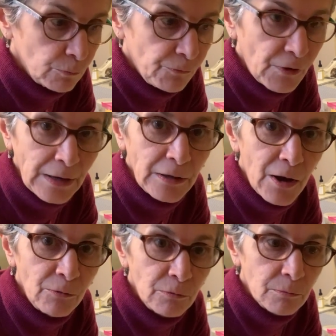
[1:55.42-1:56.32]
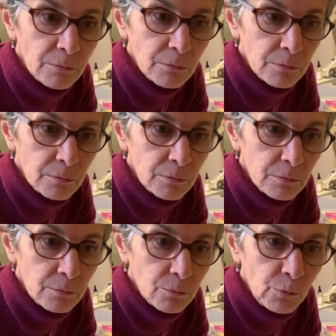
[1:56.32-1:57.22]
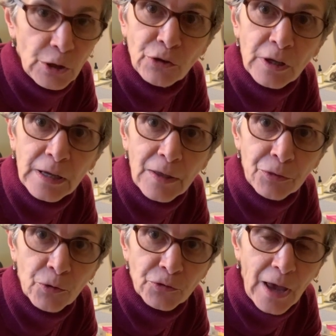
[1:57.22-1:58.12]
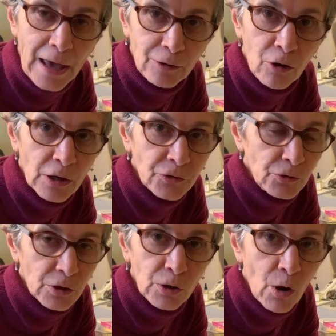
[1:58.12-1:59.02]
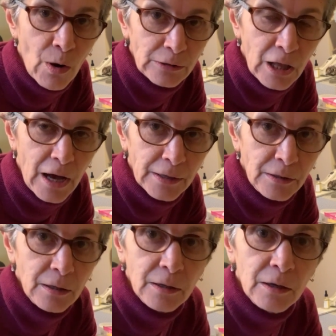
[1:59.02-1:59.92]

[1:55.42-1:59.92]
find out where you can get those catalogs. You can go online.